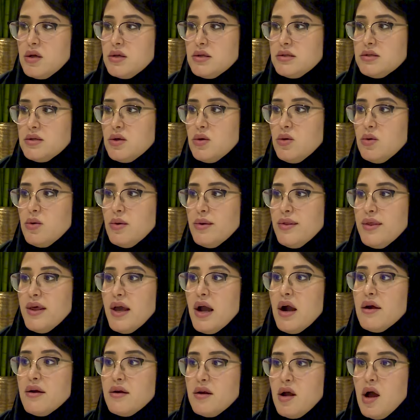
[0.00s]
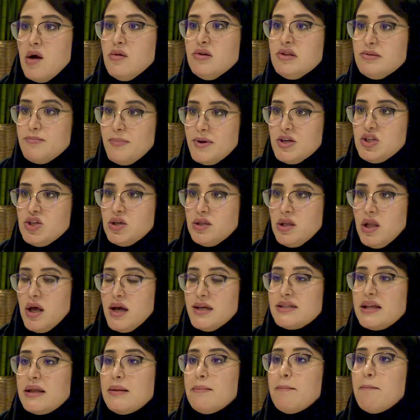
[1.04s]
So they are now
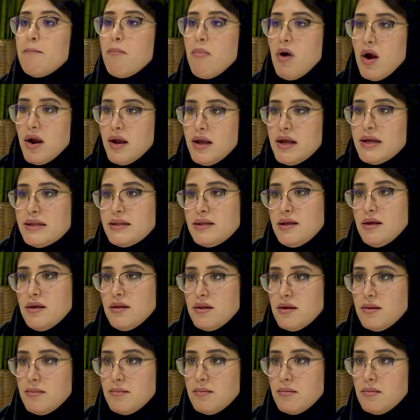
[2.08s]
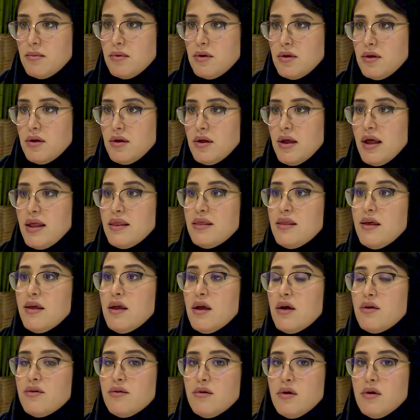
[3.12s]
specialized in marketing them. And they